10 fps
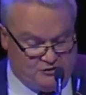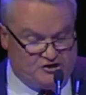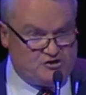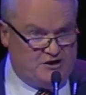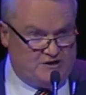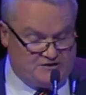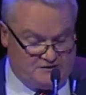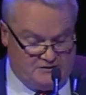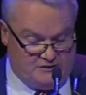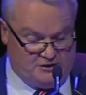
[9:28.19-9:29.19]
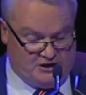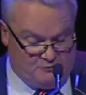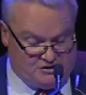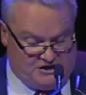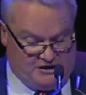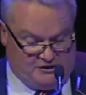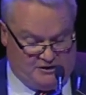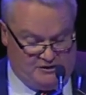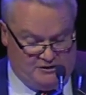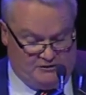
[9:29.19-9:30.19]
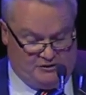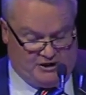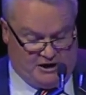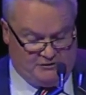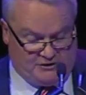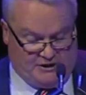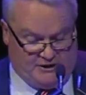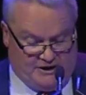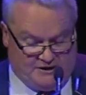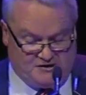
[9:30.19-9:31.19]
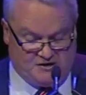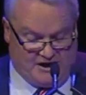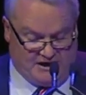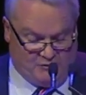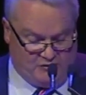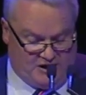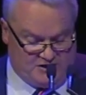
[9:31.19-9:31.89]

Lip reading: in the way the AFL distributes the income that's generated by the game.